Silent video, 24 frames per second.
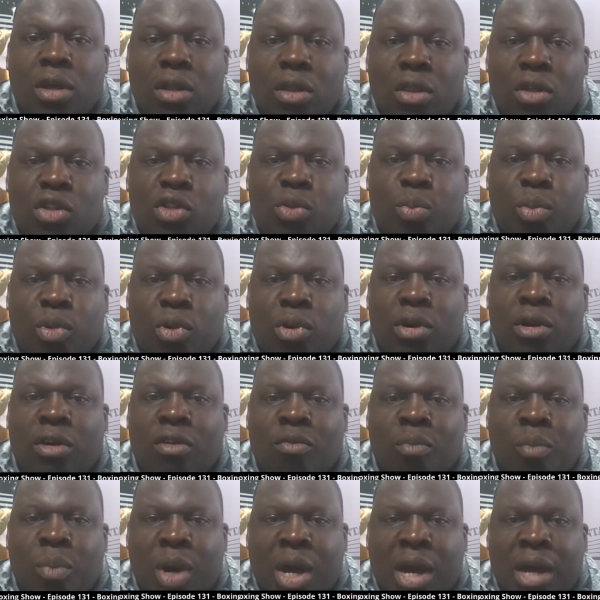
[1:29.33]
the sport
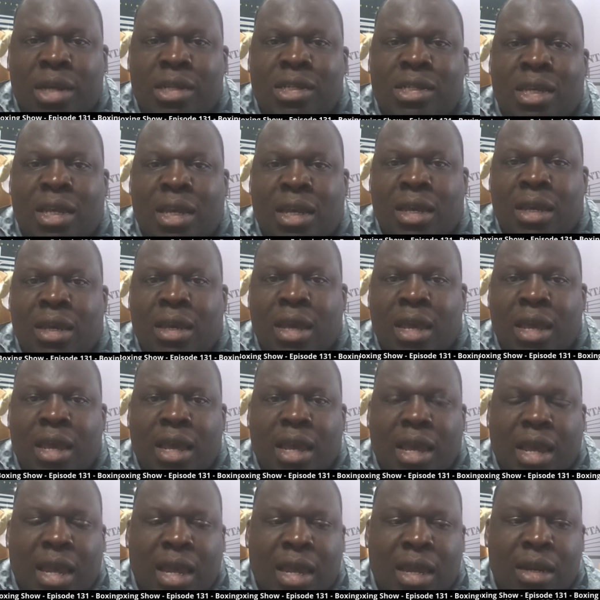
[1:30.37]
of boxing
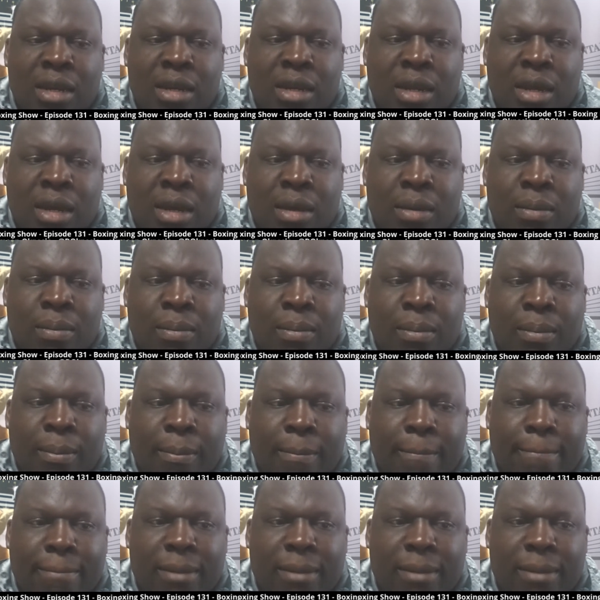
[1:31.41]
and um,